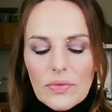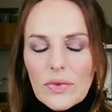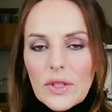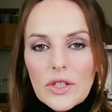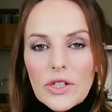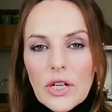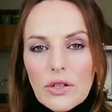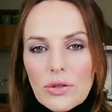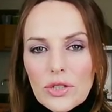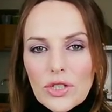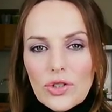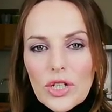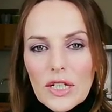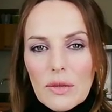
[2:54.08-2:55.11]
you're not going to
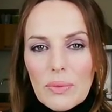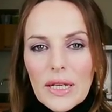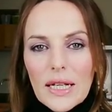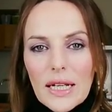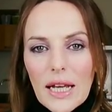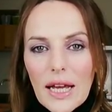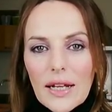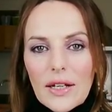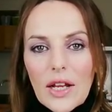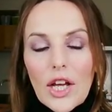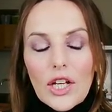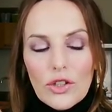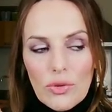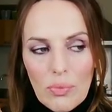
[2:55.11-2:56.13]
trick me again.
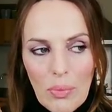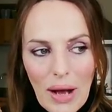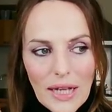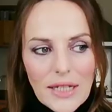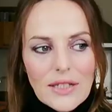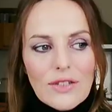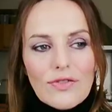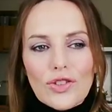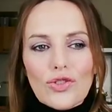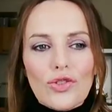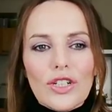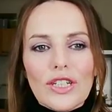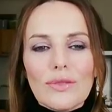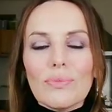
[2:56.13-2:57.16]
You might have
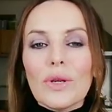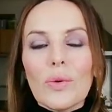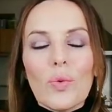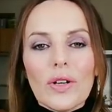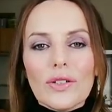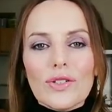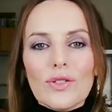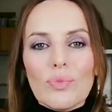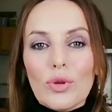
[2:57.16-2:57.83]
tricked me once,